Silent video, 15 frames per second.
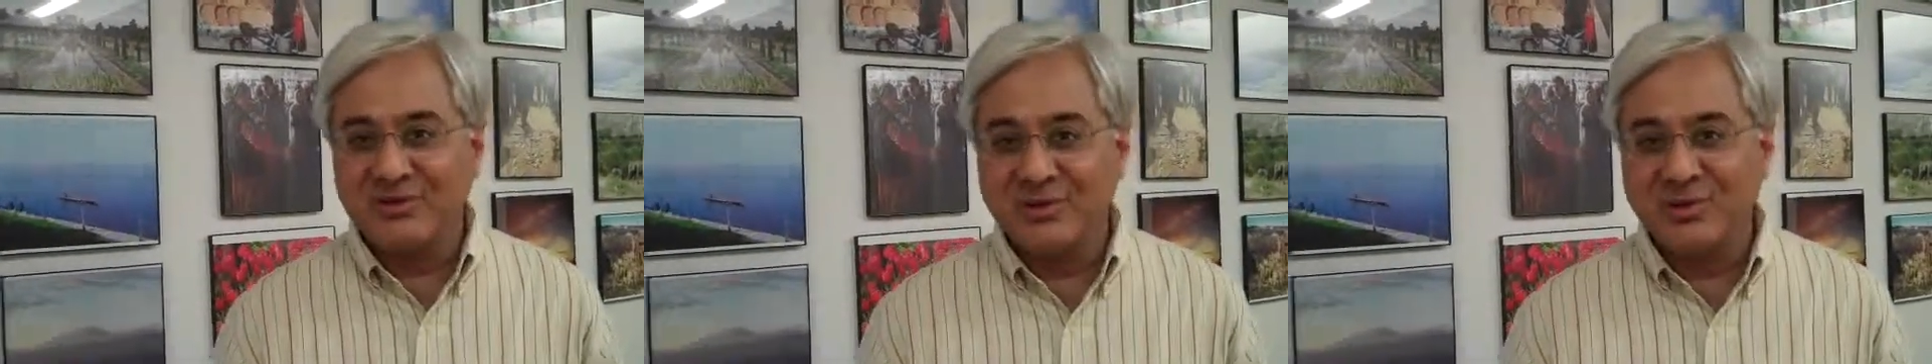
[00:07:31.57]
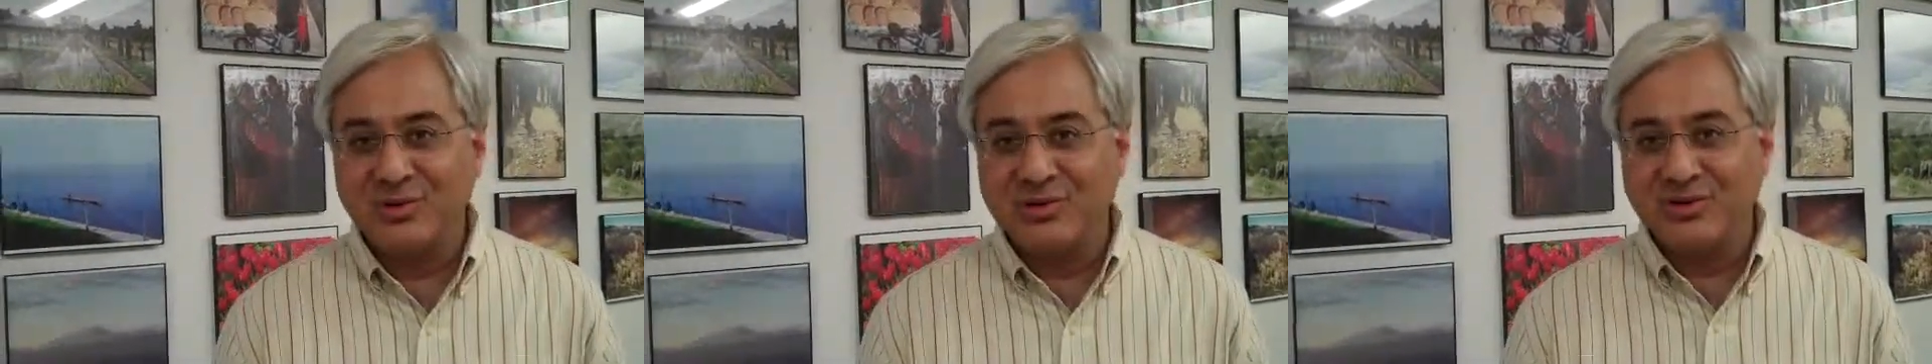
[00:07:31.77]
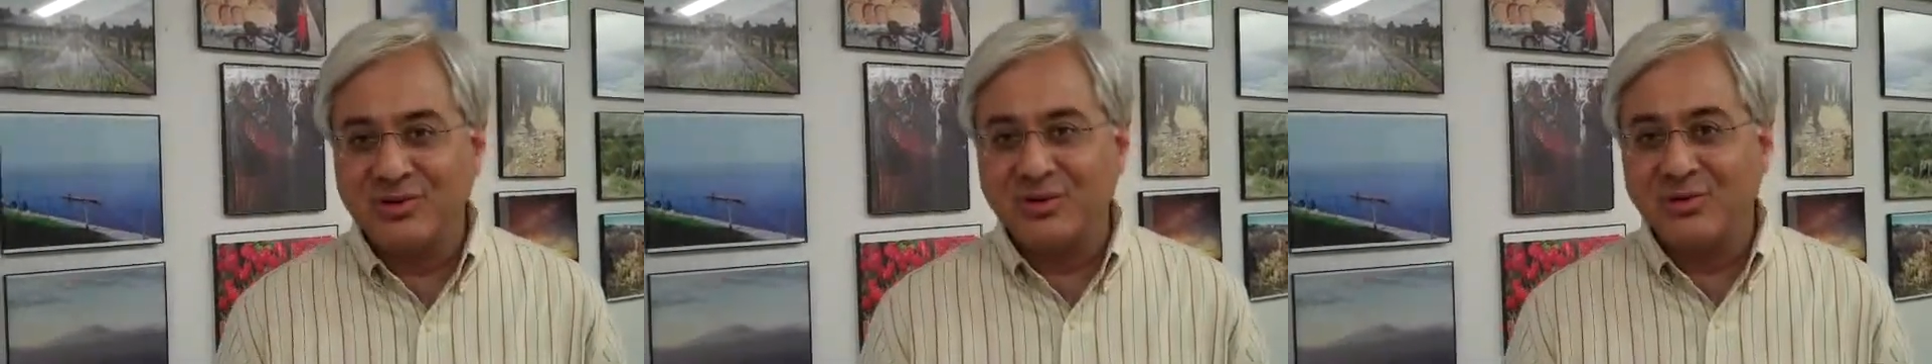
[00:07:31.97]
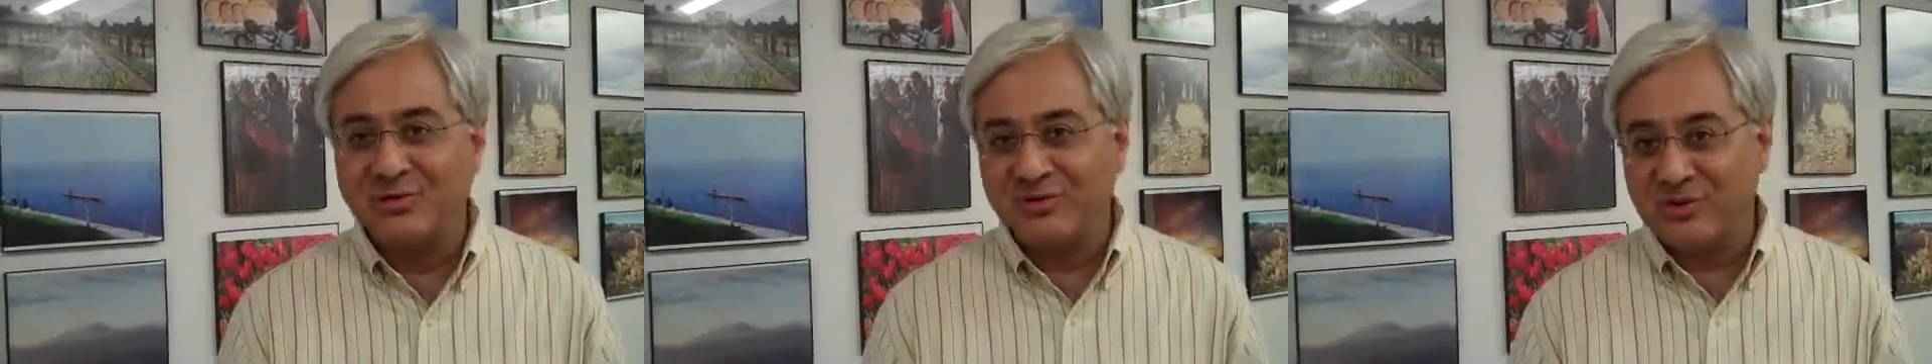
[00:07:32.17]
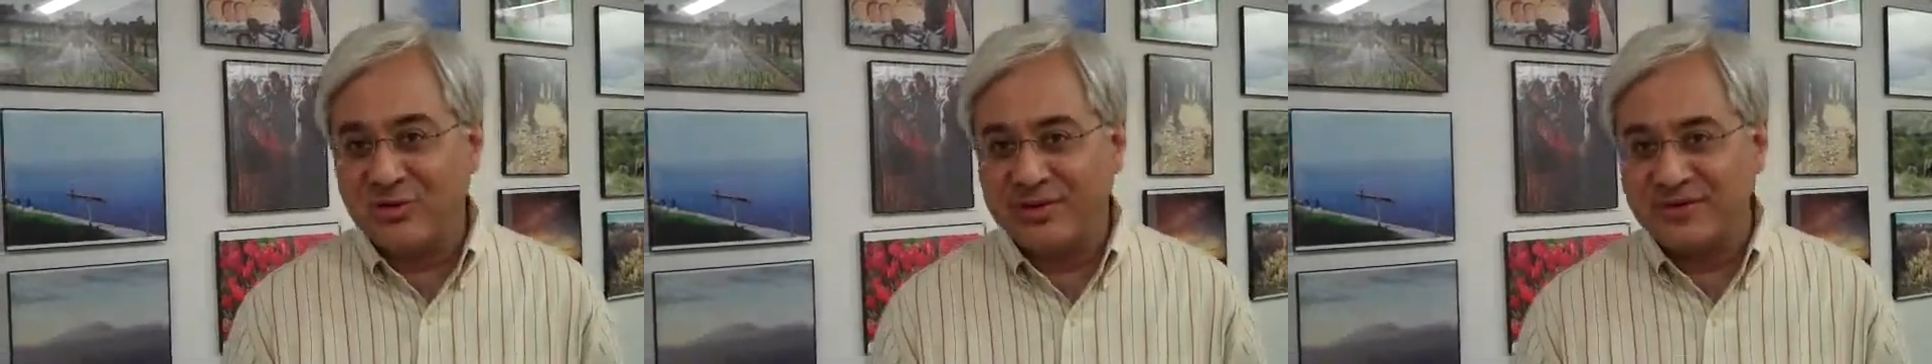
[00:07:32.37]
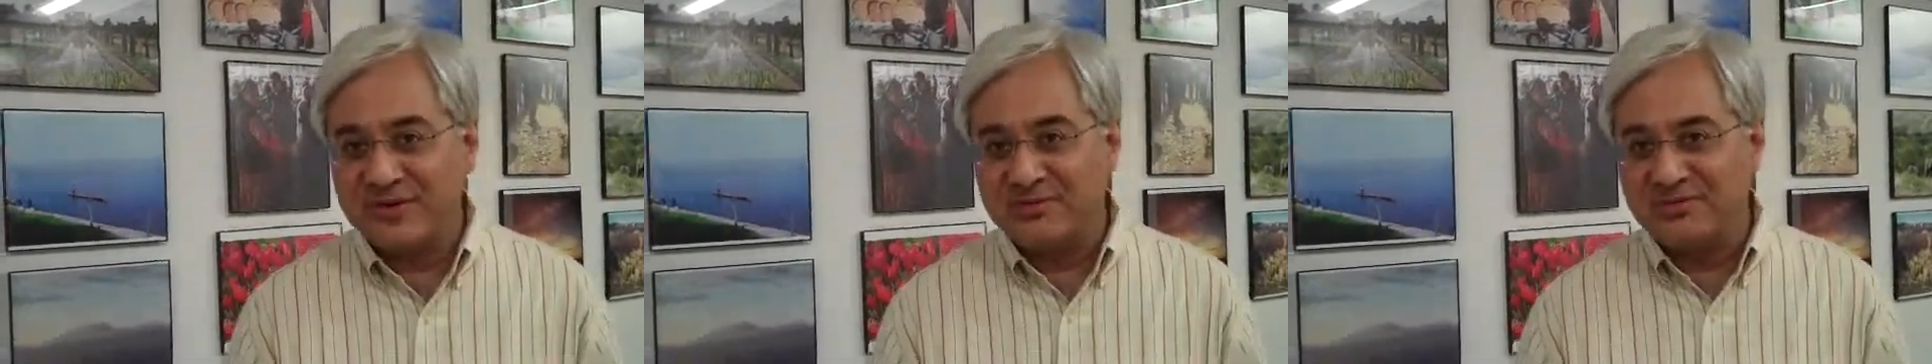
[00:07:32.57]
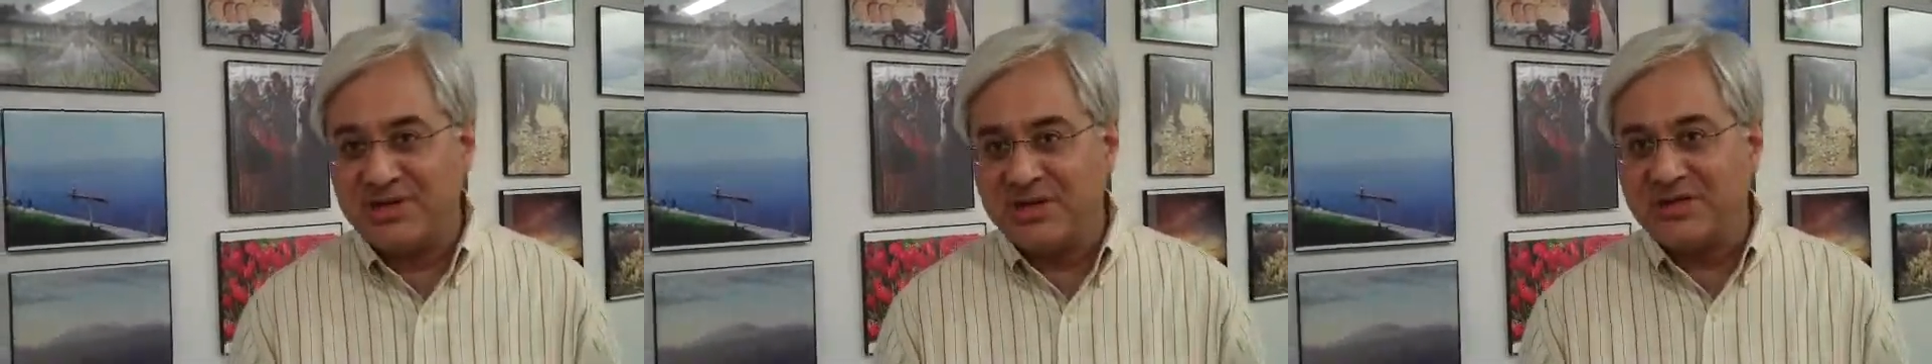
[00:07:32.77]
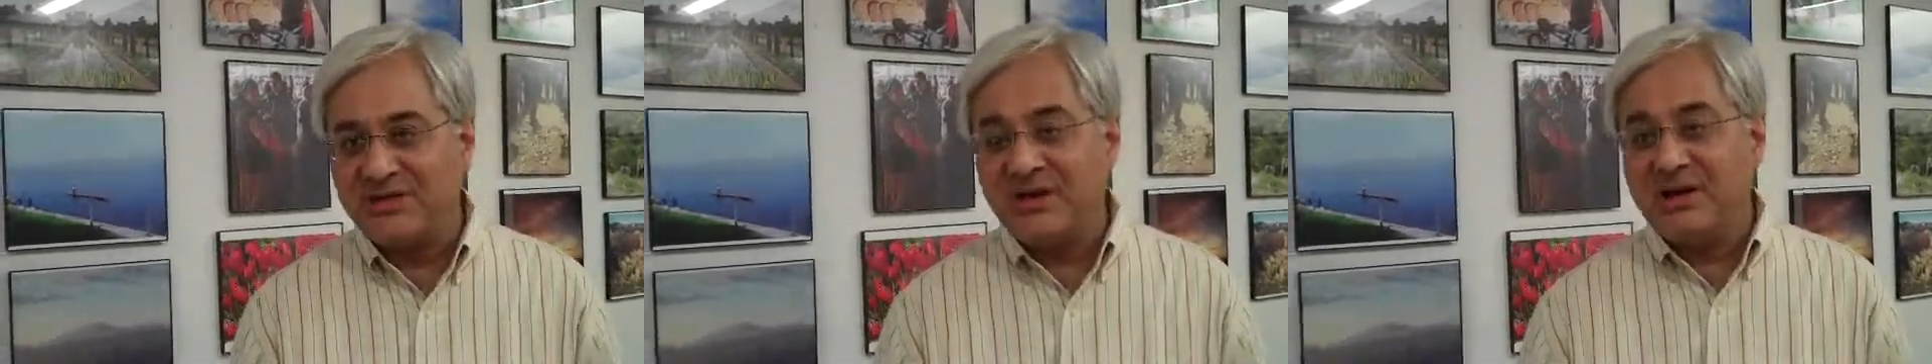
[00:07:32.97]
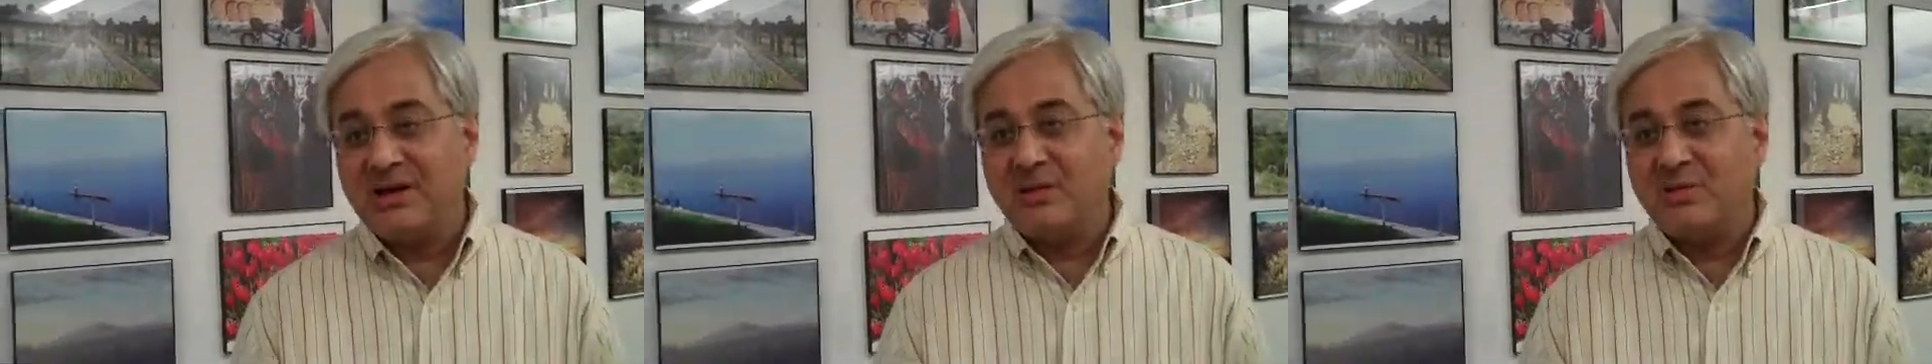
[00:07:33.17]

role of UNDP,